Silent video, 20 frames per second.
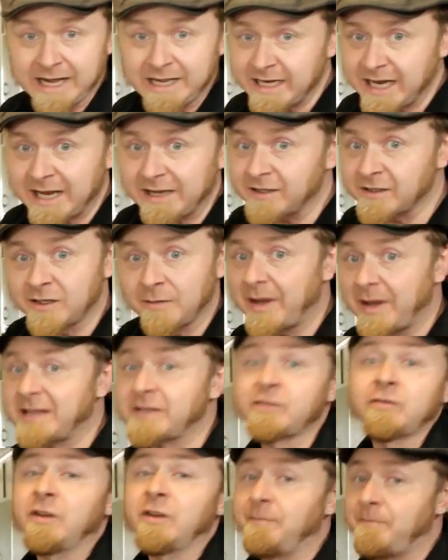ADA is the
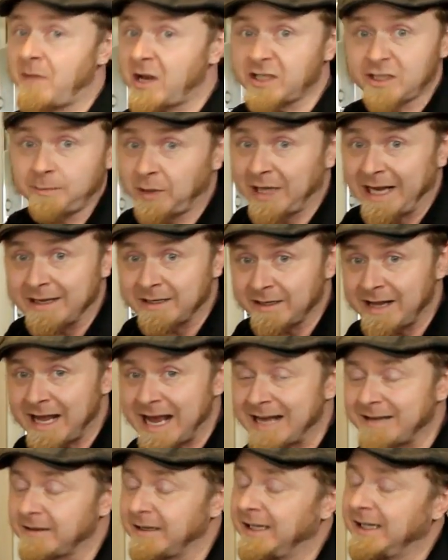best, so you must plant in
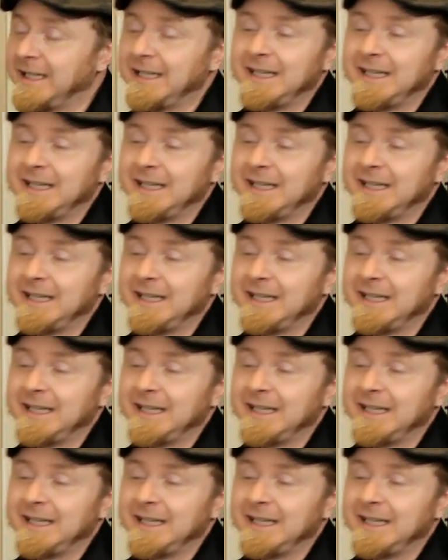that.